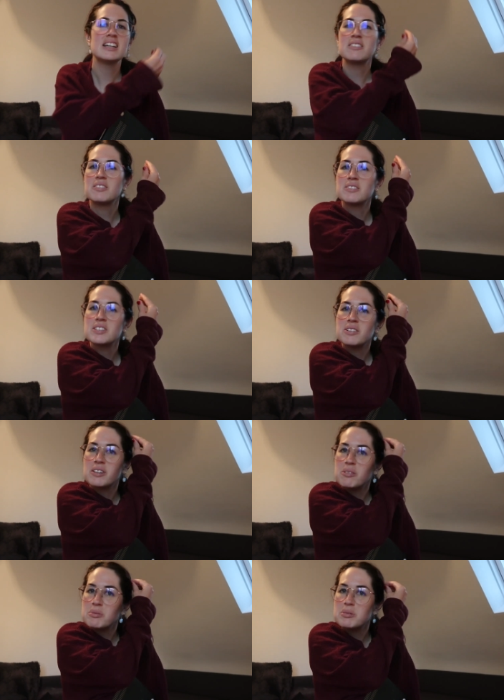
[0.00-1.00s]
I don't know what's going
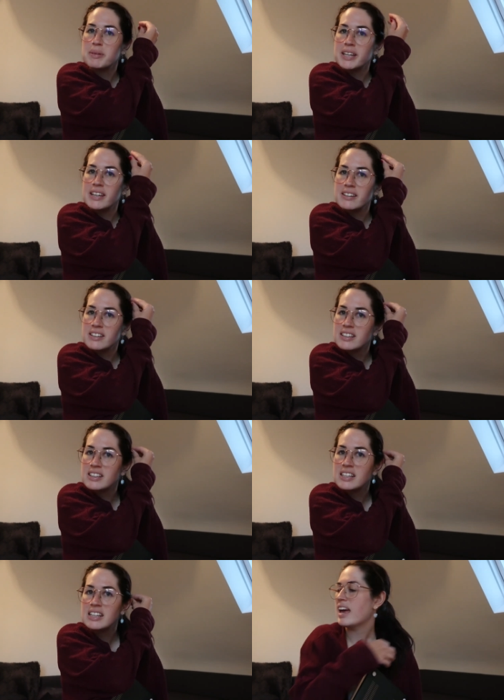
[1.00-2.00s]
on with my hair.
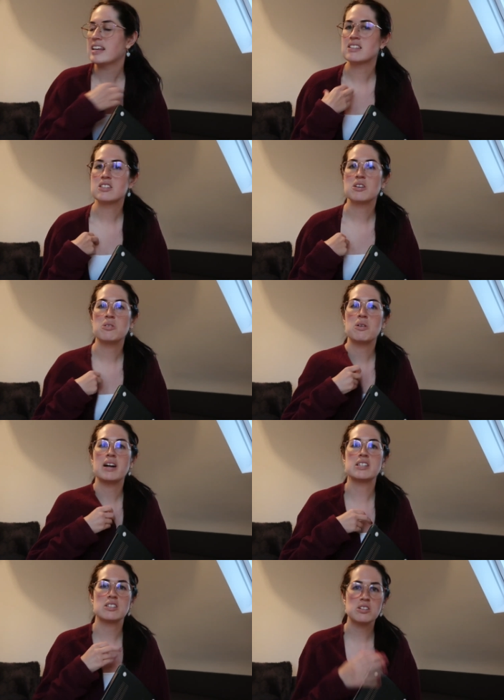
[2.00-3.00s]
And so
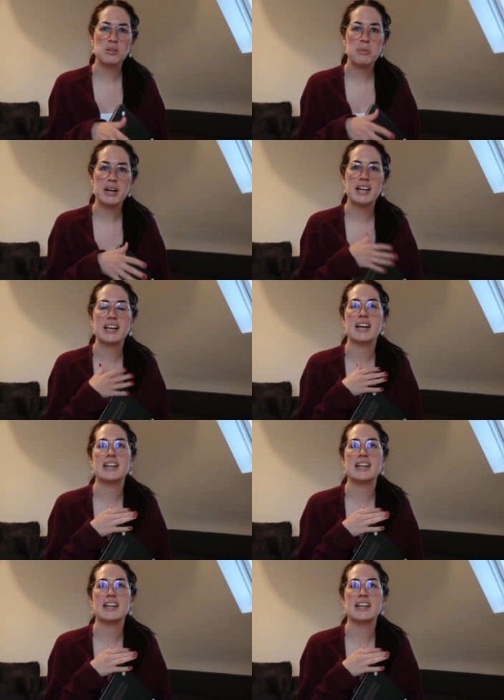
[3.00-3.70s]
I just took a break.